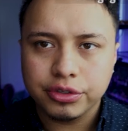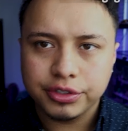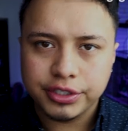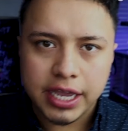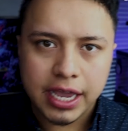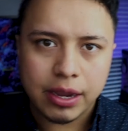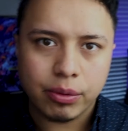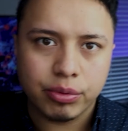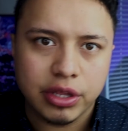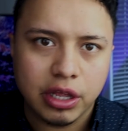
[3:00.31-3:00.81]
your
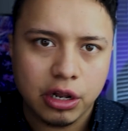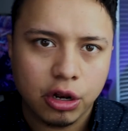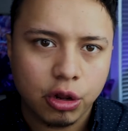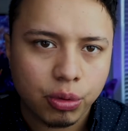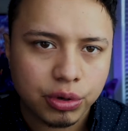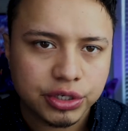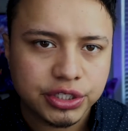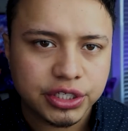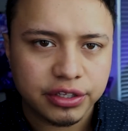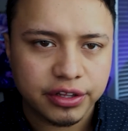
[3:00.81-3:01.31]
tank with a
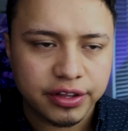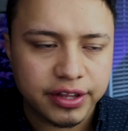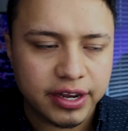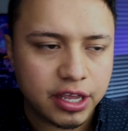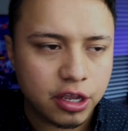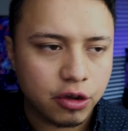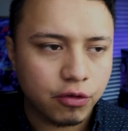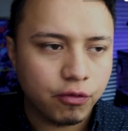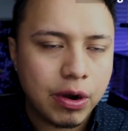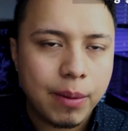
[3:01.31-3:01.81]
lower
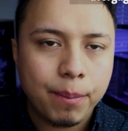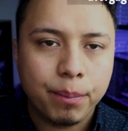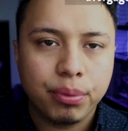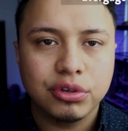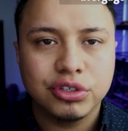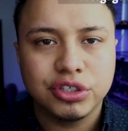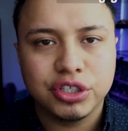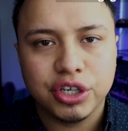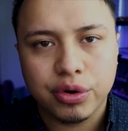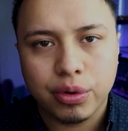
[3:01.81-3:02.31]
salinity of
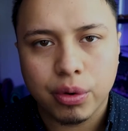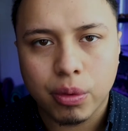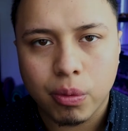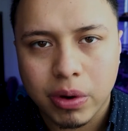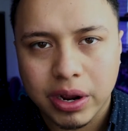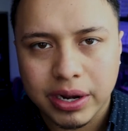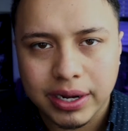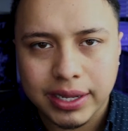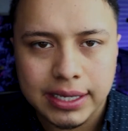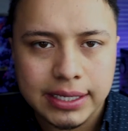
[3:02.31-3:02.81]

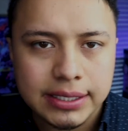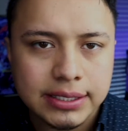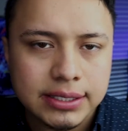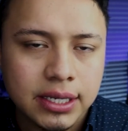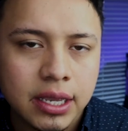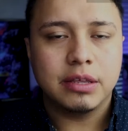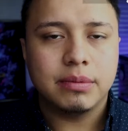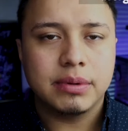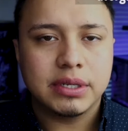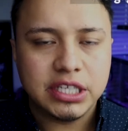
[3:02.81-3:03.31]

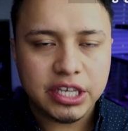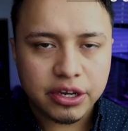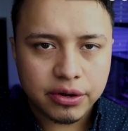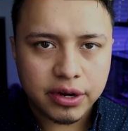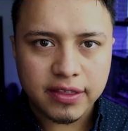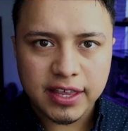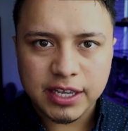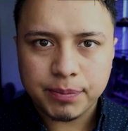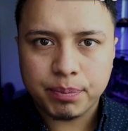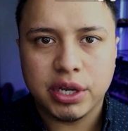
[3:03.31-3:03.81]
1.018, the
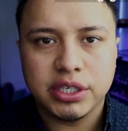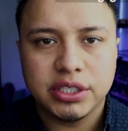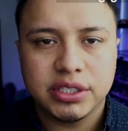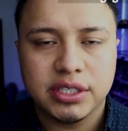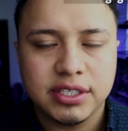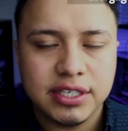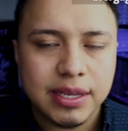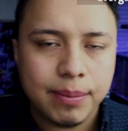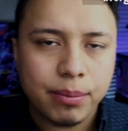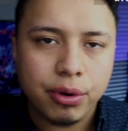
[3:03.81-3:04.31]
bacteria that
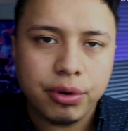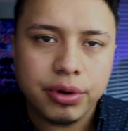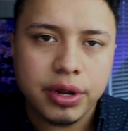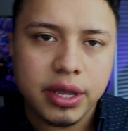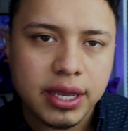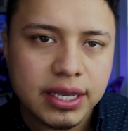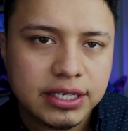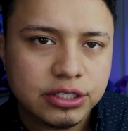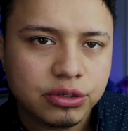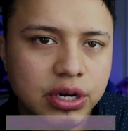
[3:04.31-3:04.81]
processes the
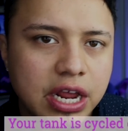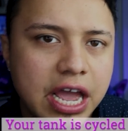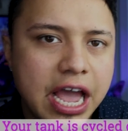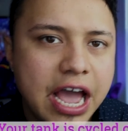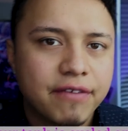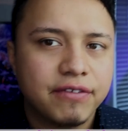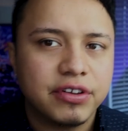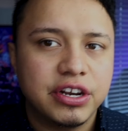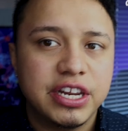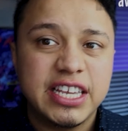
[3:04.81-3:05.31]
ammonia is going to
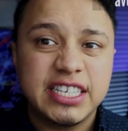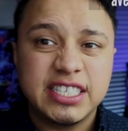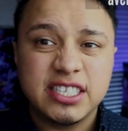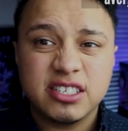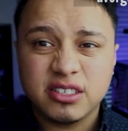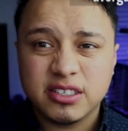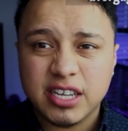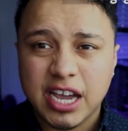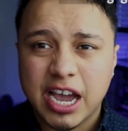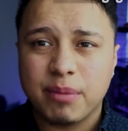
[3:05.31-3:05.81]
have an
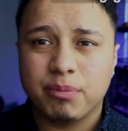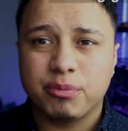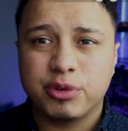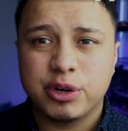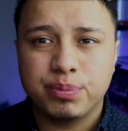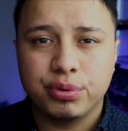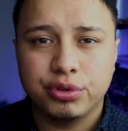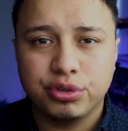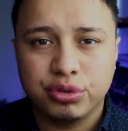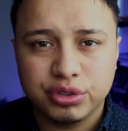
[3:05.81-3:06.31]
easier time
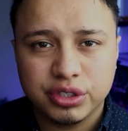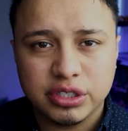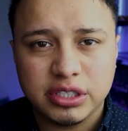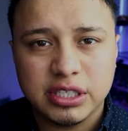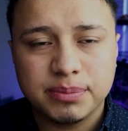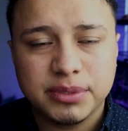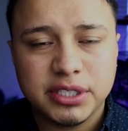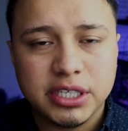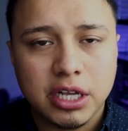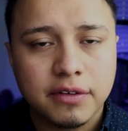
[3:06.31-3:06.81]
reproducing
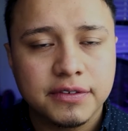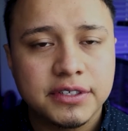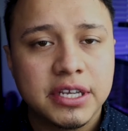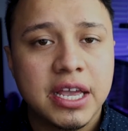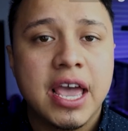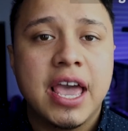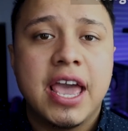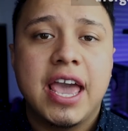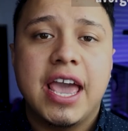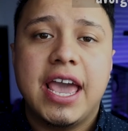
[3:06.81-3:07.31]
themselves
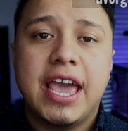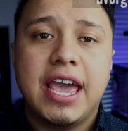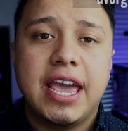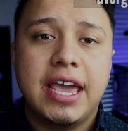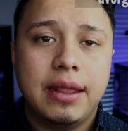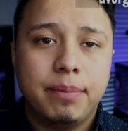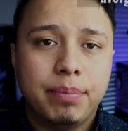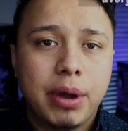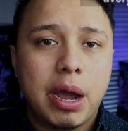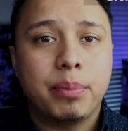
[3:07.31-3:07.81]

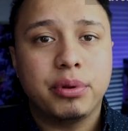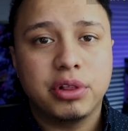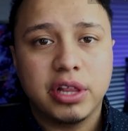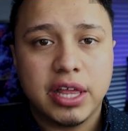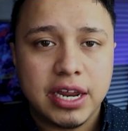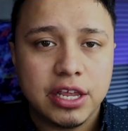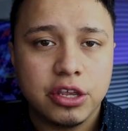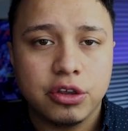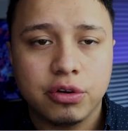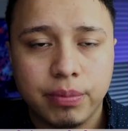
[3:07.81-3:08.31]
and
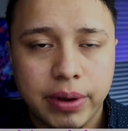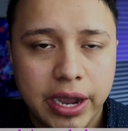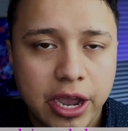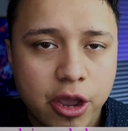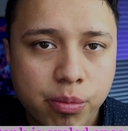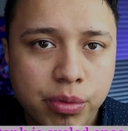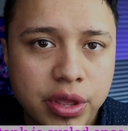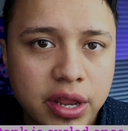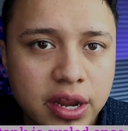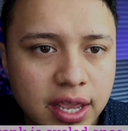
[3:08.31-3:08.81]
populating your
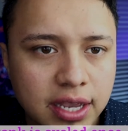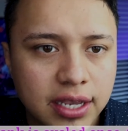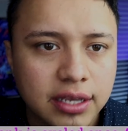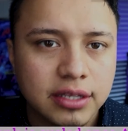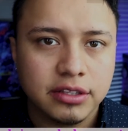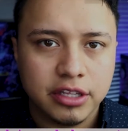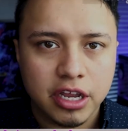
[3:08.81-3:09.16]
biomedia.